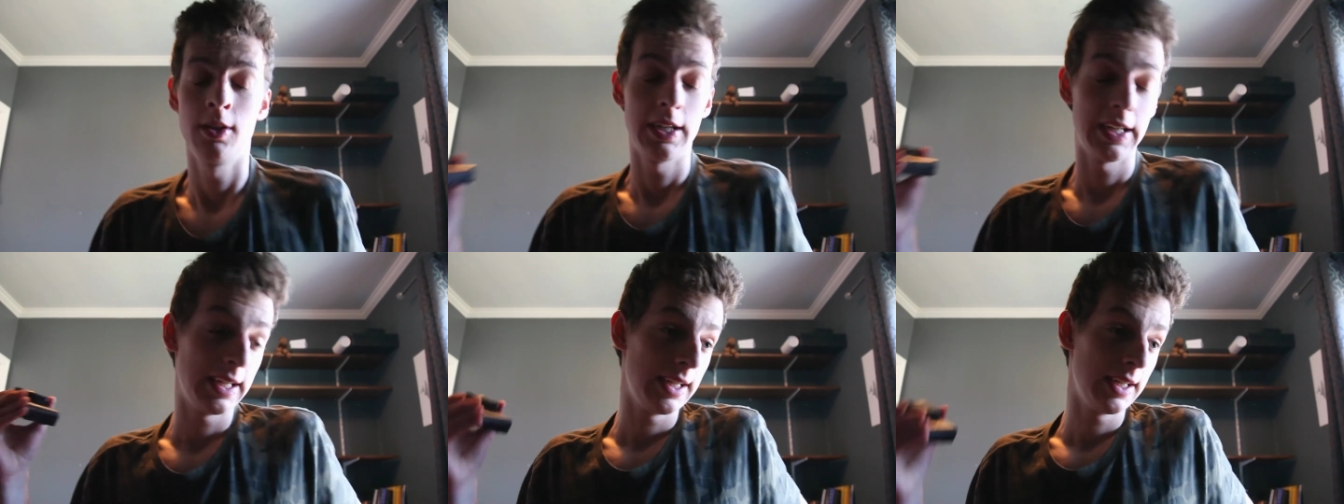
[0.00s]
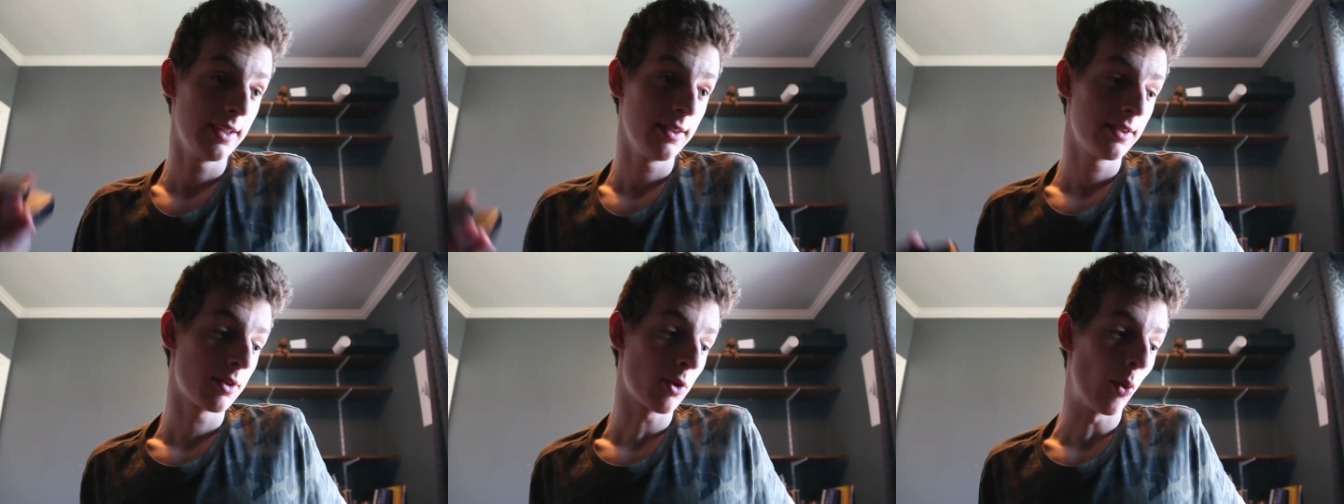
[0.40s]
It
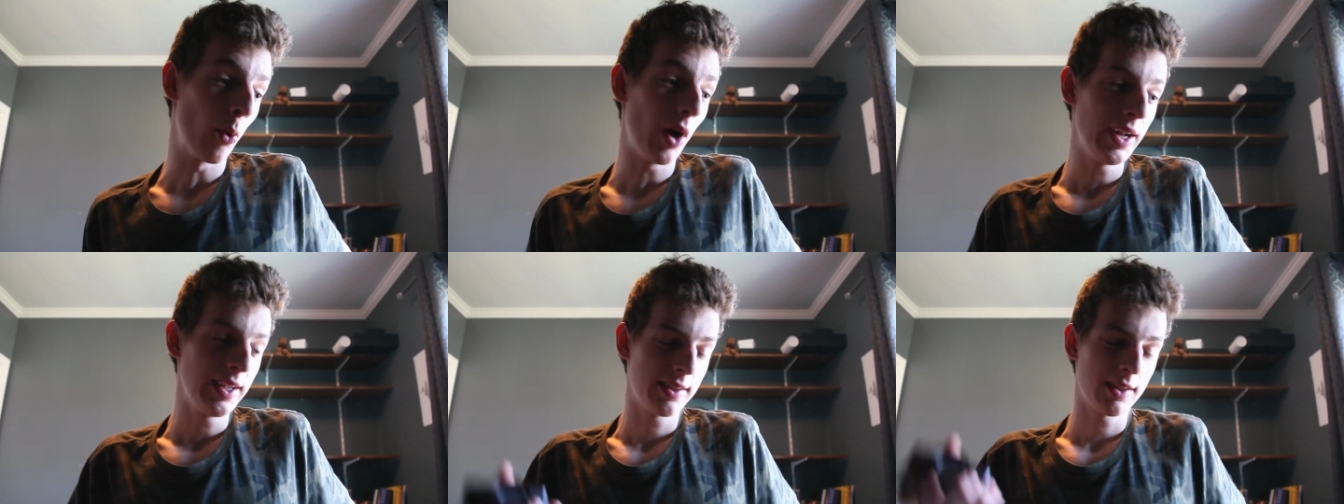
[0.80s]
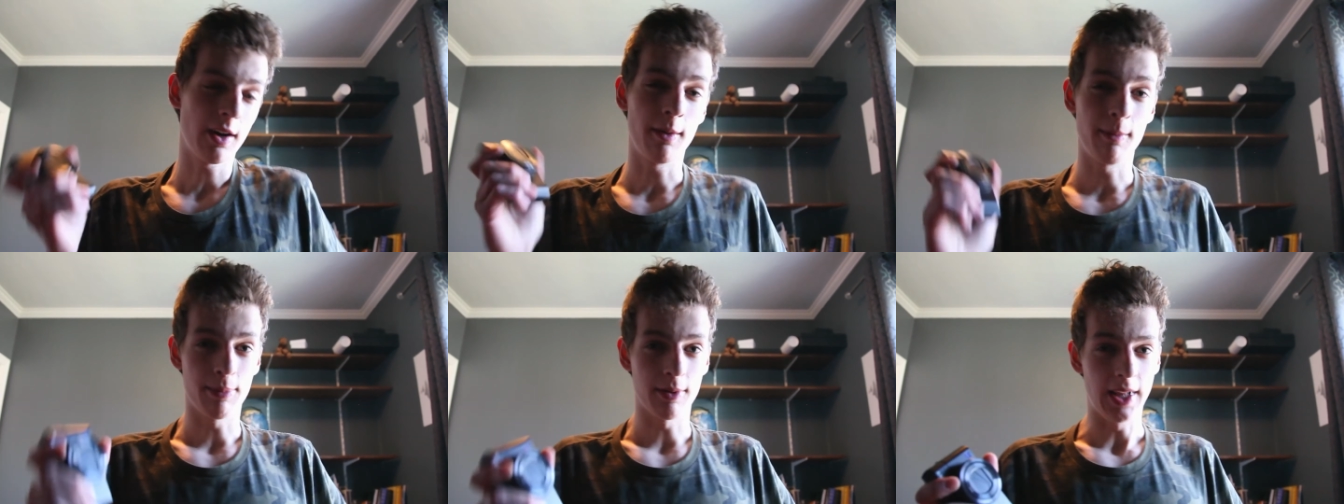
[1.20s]
is quite
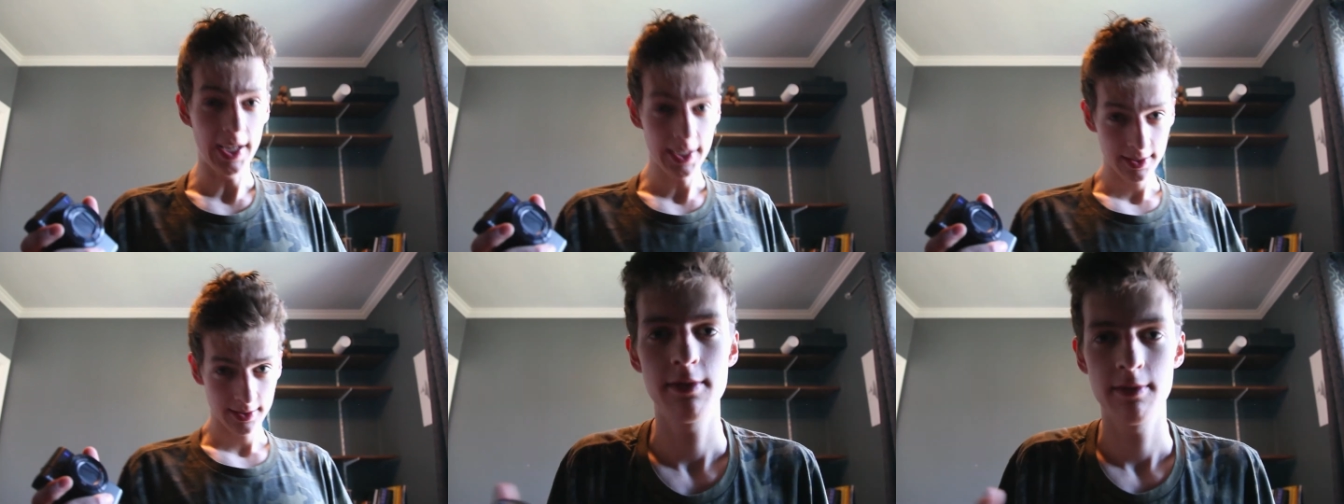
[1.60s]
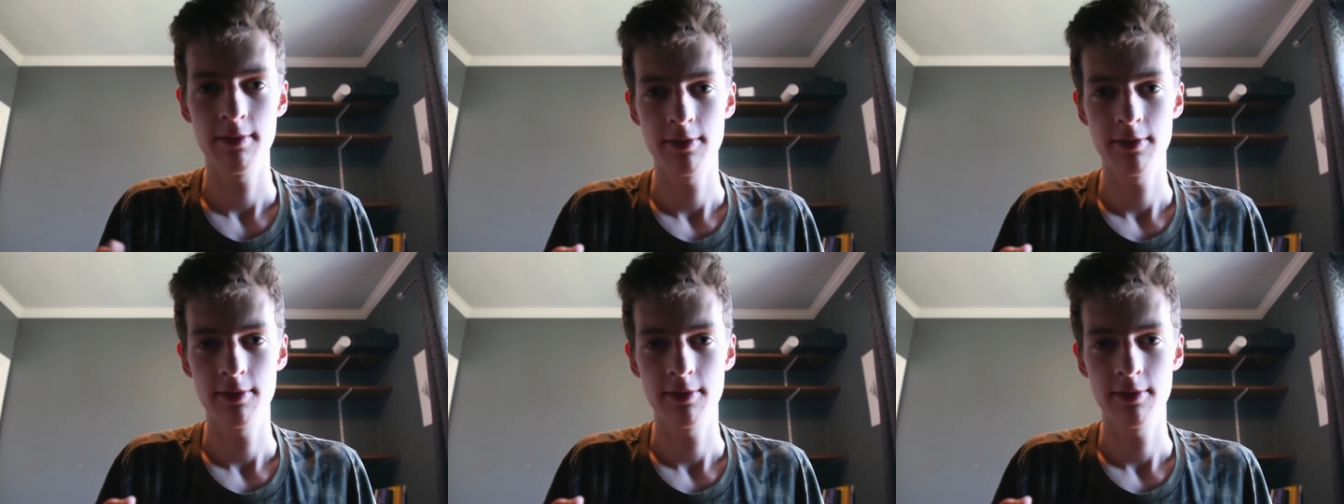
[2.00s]
complex,